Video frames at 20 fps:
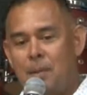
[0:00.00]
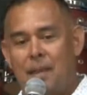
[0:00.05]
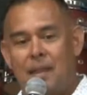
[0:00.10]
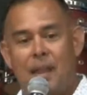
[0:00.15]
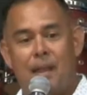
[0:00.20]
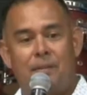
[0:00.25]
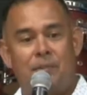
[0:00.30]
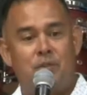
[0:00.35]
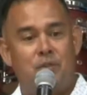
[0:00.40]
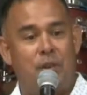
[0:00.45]
May I
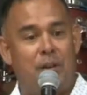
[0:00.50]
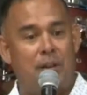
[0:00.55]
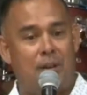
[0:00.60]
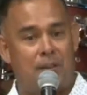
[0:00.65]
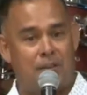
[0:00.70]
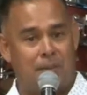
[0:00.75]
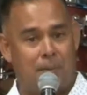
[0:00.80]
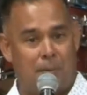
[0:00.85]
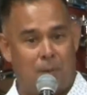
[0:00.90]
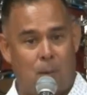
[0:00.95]
have a drink
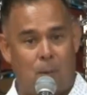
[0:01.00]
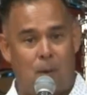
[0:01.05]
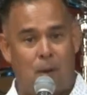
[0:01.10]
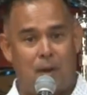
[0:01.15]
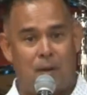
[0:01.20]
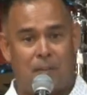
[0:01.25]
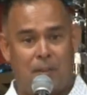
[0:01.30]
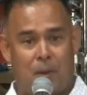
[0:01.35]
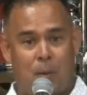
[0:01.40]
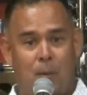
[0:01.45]
of some of the
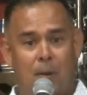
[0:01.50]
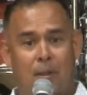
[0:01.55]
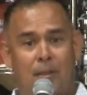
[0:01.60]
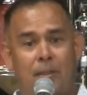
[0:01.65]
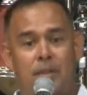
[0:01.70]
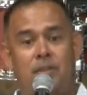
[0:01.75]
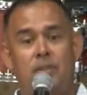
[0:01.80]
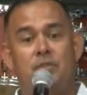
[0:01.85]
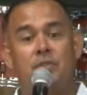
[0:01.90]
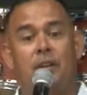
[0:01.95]
water from the well
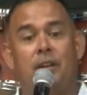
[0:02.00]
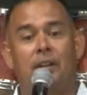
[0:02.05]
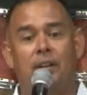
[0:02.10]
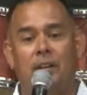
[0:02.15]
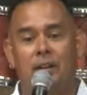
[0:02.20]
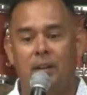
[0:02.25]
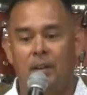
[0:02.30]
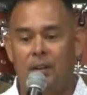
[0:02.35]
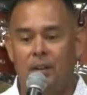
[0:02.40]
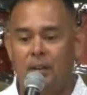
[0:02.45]
that you drink,
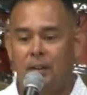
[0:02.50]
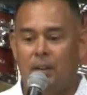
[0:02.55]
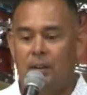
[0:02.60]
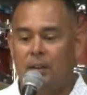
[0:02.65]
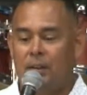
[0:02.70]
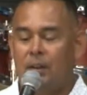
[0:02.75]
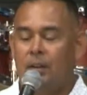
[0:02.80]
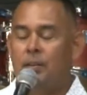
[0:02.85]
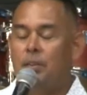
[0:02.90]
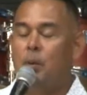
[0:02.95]

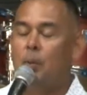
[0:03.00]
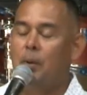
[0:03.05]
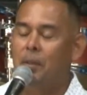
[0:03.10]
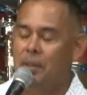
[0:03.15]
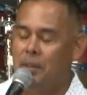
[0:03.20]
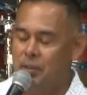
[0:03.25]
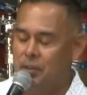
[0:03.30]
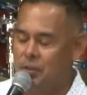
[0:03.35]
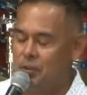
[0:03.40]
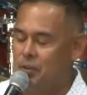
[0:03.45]
the well
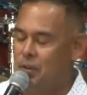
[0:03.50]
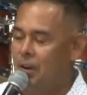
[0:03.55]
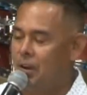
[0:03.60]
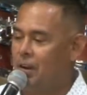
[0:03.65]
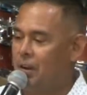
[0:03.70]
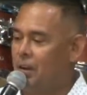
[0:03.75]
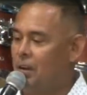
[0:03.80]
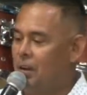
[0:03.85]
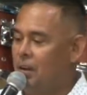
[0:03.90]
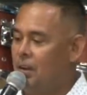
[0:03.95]
that you
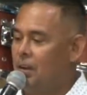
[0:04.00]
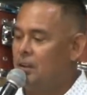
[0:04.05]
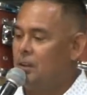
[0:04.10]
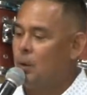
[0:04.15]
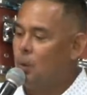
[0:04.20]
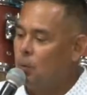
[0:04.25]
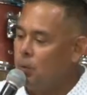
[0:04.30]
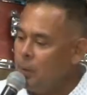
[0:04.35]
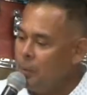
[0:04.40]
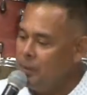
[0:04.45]
draw?
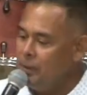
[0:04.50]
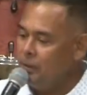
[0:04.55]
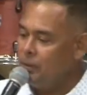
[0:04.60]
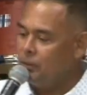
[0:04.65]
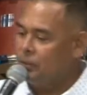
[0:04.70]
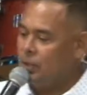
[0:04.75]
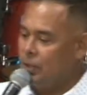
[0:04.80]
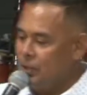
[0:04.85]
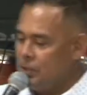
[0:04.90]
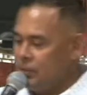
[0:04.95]
the woman
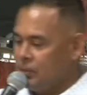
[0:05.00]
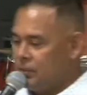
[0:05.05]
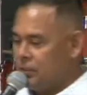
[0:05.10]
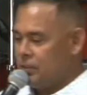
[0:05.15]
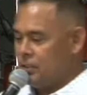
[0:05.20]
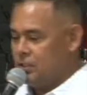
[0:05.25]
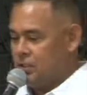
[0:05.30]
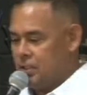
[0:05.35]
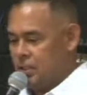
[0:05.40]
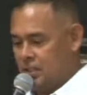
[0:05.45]
turns
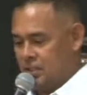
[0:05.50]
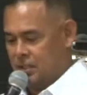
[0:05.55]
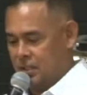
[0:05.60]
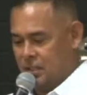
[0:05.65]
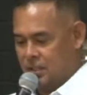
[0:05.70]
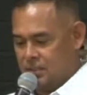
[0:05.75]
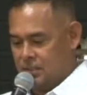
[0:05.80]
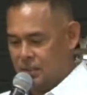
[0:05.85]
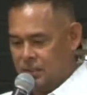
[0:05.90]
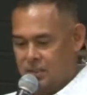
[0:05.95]
to
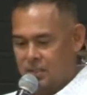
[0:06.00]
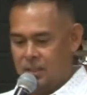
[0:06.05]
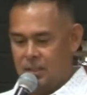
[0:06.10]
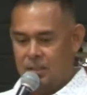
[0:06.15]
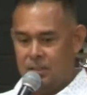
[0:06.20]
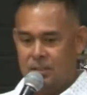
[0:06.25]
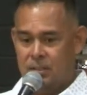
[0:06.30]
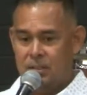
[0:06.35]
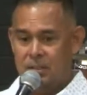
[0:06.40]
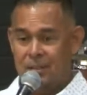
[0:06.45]
Jesus and
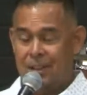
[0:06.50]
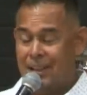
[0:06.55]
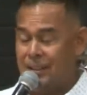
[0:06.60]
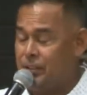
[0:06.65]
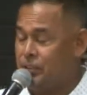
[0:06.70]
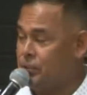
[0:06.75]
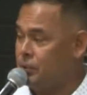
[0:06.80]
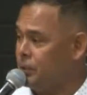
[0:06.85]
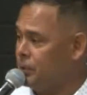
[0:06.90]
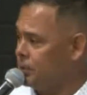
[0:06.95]
says,
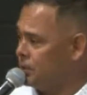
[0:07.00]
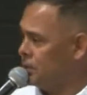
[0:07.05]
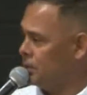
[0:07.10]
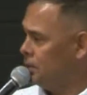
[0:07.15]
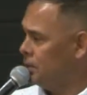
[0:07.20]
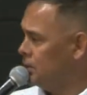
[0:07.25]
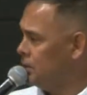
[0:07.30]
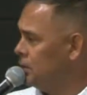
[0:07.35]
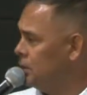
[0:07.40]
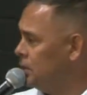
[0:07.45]

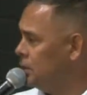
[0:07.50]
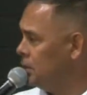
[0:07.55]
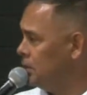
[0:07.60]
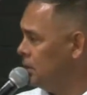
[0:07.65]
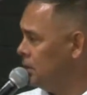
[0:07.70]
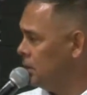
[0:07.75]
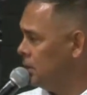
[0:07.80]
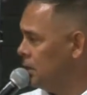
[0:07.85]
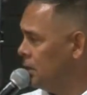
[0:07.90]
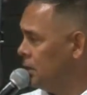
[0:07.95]
"Isos,
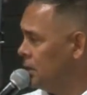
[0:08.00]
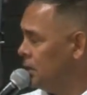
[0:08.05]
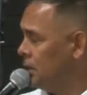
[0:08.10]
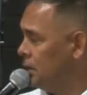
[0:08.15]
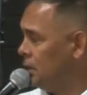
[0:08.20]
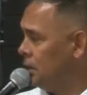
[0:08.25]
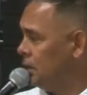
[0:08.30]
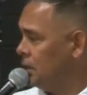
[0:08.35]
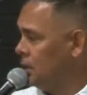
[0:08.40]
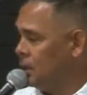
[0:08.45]

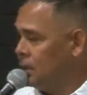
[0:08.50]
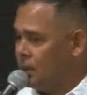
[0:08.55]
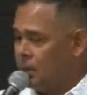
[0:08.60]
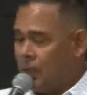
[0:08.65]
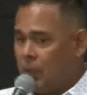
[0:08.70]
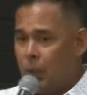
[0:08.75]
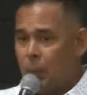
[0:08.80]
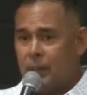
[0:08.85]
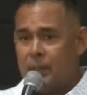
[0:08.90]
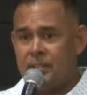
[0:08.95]

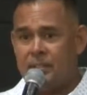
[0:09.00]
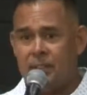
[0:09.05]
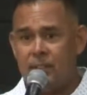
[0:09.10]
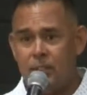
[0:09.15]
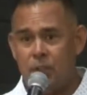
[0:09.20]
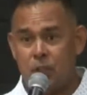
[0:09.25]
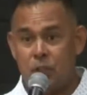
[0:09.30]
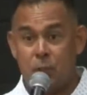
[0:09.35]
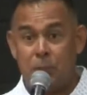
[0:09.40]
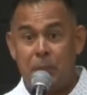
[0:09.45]
how is
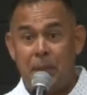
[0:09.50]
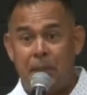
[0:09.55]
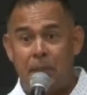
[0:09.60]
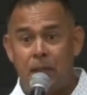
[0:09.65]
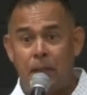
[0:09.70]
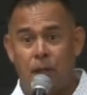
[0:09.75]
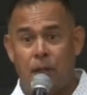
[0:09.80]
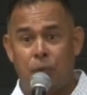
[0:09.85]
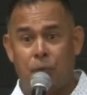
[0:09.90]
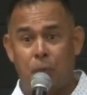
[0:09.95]
it you're
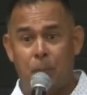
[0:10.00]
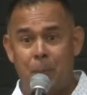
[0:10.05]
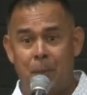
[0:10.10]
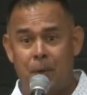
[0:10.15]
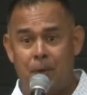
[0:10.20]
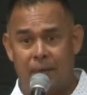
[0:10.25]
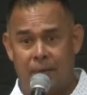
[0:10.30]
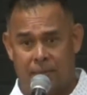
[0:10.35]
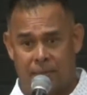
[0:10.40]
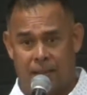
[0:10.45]
speaking unto
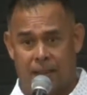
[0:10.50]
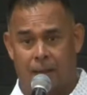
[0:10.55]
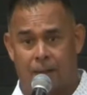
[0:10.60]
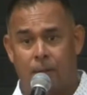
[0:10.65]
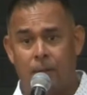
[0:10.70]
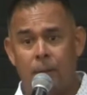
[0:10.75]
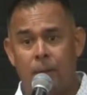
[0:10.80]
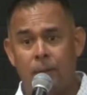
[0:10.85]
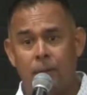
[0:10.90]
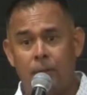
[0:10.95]
me right
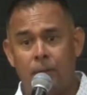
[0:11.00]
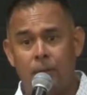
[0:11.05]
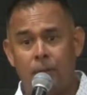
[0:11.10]
now?